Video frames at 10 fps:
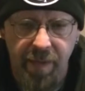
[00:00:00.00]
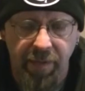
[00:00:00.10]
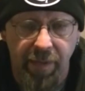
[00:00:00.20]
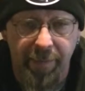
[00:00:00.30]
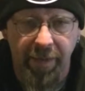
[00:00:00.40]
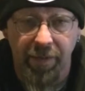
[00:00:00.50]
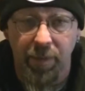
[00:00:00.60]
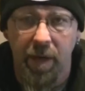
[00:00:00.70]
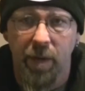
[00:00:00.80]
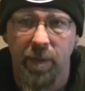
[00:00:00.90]
And I'm like, "Do you
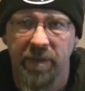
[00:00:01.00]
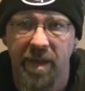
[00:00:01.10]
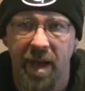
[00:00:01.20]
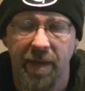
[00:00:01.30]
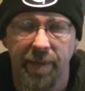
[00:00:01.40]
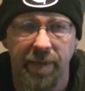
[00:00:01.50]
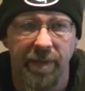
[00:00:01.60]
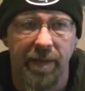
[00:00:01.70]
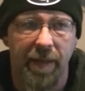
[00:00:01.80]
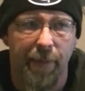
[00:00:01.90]
want to go inside?" He's
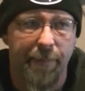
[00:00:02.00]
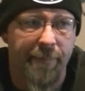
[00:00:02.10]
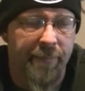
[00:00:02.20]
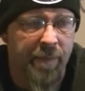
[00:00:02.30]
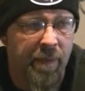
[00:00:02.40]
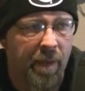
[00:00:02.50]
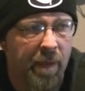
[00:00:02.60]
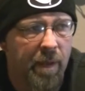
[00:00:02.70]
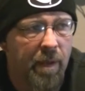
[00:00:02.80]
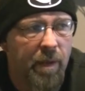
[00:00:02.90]
like, "Yep."
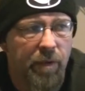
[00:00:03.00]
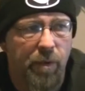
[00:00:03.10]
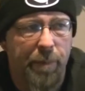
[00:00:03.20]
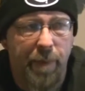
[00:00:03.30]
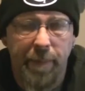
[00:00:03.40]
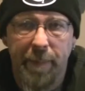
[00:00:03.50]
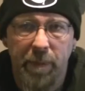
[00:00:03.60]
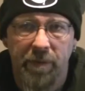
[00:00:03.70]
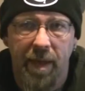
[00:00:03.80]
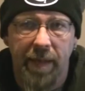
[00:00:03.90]
So I put my
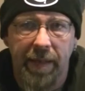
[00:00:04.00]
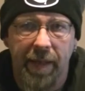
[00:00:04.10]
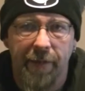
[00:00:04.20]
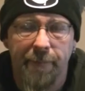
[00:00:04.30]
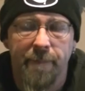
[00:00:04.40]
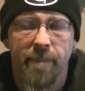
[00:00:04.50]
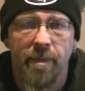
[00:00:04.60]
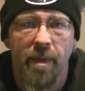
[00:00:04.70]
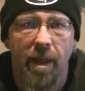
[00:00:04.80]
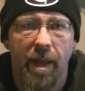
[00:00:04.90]
boots on again,
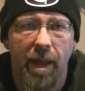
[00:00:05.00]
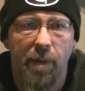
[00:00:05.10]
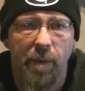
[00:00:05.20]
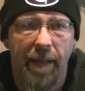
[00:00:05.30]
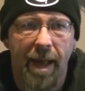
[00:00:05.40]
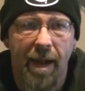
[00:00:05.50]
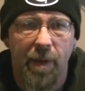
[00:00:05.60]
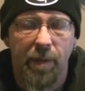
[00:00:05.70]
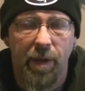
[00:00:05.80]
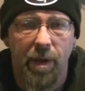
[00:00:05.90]
and when I got
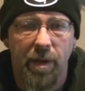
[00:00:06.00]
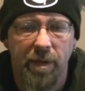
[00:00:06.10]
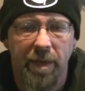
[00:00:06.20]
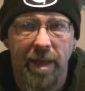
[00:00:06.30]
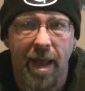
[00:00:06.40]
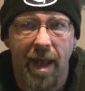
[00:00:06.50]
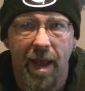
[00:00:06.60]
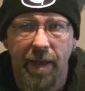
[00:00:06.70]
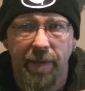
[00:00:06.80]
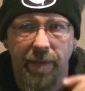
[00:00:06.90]
out and looked, he
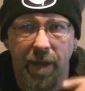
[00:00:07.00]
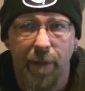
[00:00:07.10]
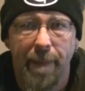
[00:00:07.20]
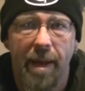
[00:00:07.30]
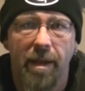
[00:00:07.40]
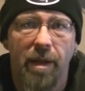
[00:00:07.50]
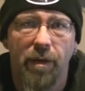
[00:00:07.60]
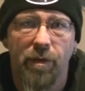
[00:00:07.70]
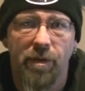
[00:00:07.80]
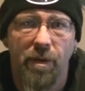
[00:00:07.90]
had about an
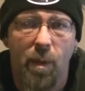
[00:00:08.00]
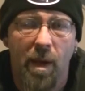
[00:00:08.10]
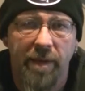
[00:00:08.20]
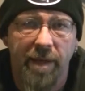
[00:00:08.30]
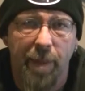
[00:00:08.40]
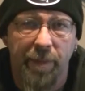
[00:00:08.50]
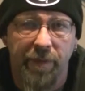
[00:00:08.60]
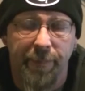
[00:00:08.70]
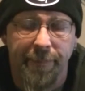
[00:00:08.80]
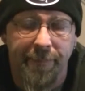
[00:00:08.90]
inch of snow on top of
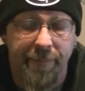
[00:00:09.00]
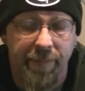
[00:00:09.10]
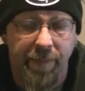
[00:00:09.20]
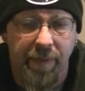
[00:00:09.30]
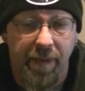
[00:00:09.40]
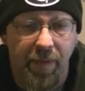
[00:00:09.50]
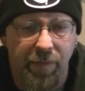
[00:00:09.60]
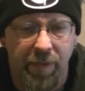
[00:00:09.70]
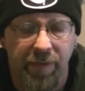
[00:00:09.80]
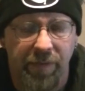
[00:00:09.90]
him,
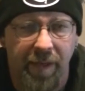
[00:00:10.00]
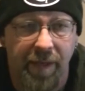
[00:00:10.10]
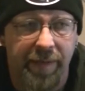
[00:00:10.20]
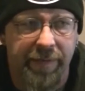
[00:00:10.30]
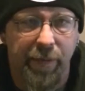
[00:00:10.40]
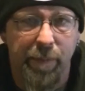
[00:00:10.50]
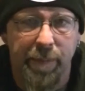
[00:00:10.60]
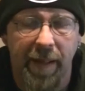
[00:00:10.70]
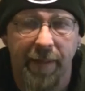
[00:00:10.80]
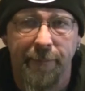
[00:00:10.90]
over his sleeping
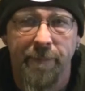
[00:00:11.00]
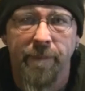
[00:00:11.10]
bag.